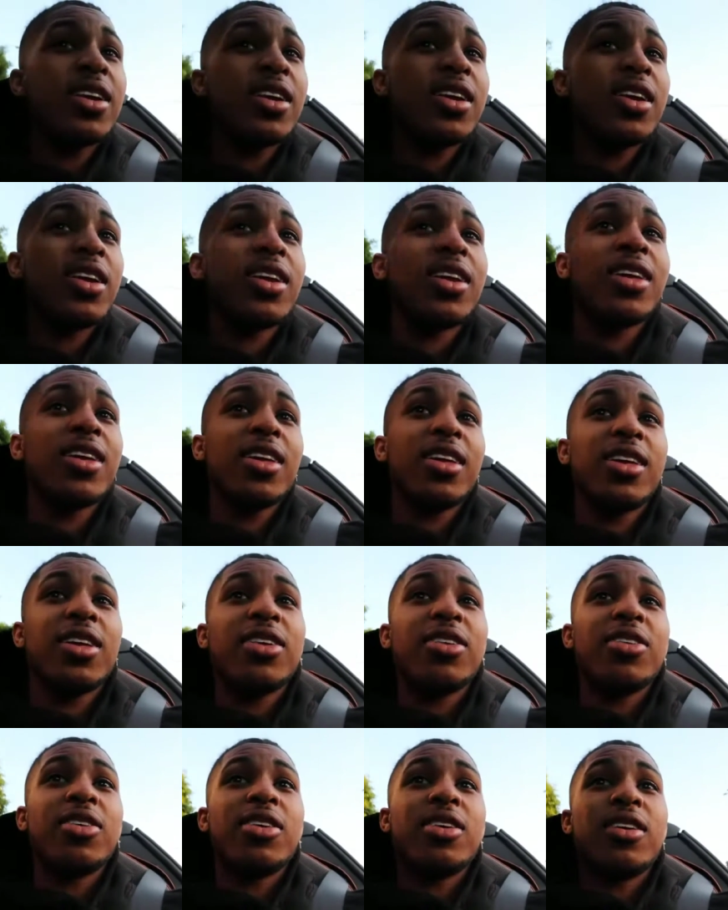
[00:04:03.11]

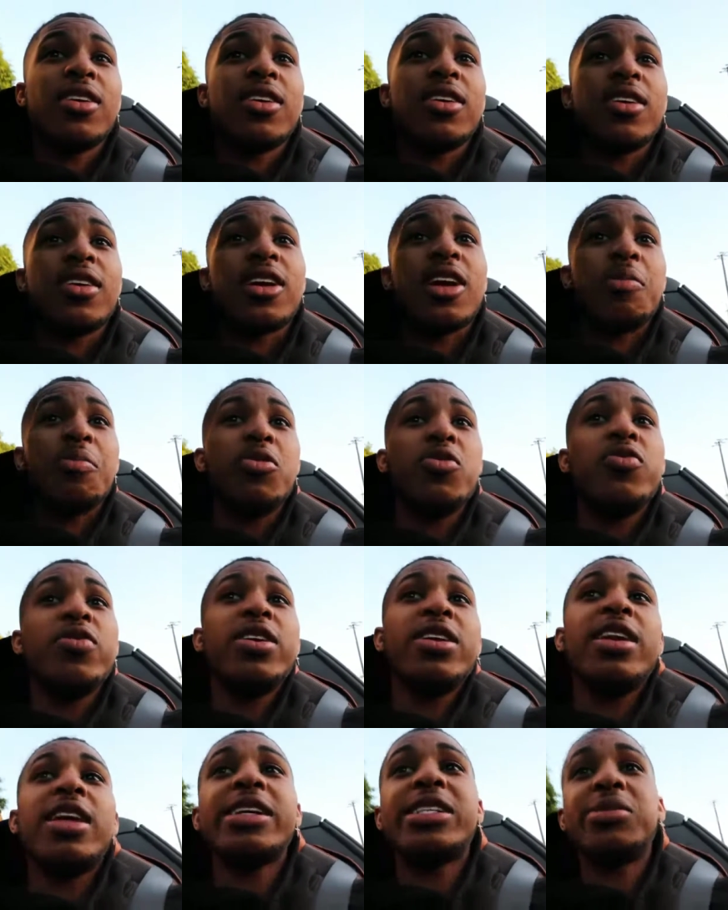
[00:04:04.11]
I move
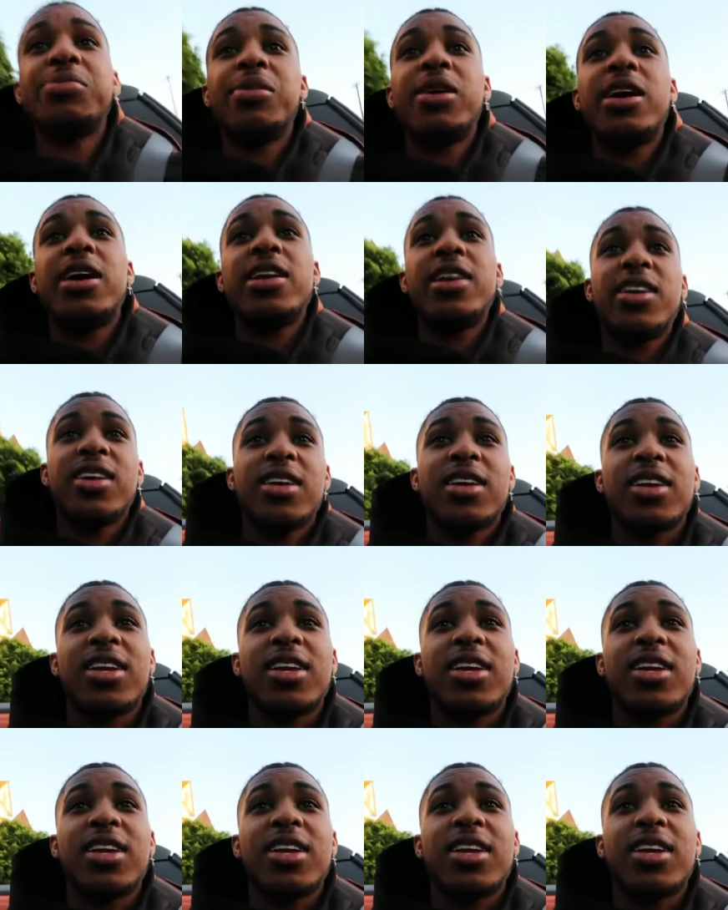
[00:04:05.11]
in next month,